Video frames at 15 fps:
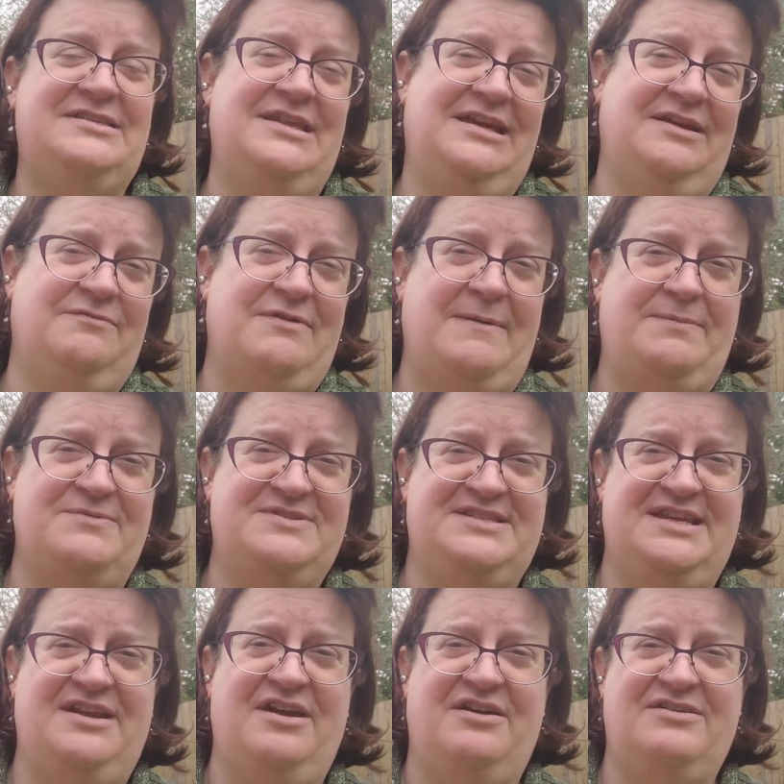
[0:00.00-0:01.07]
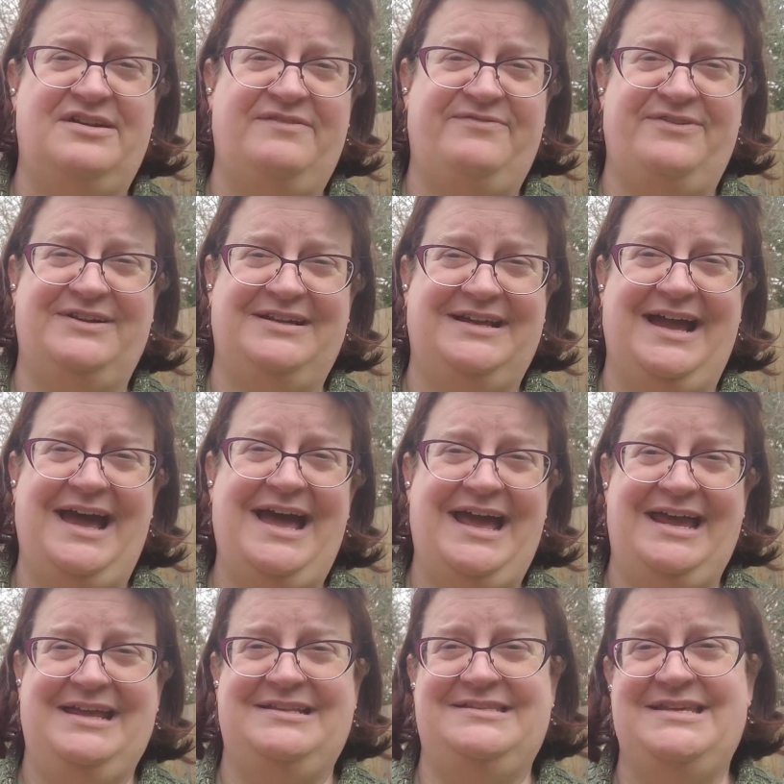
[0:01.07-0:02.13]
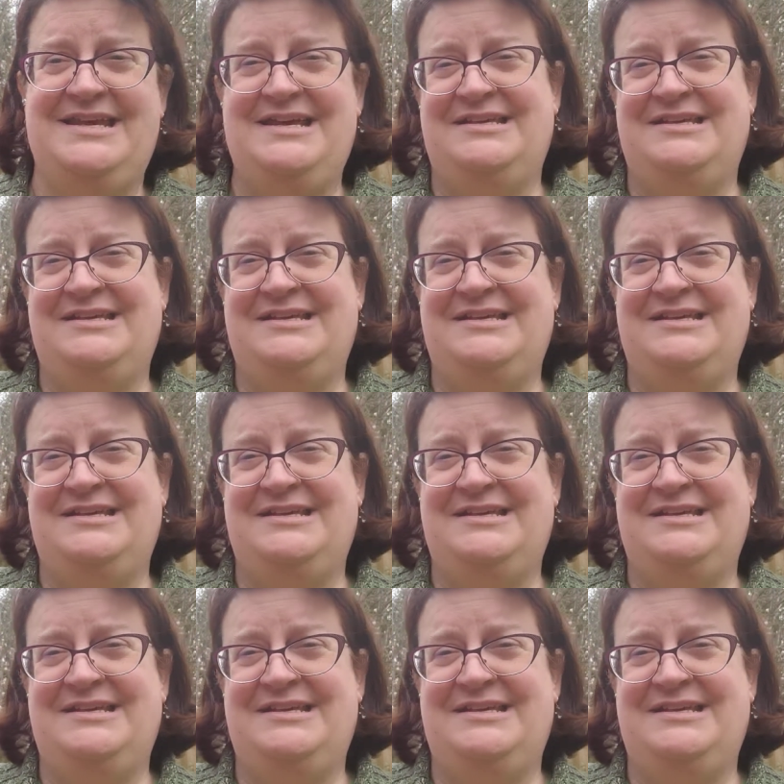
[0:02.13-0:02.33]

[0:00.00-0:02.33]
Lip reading: They can represent our different guides.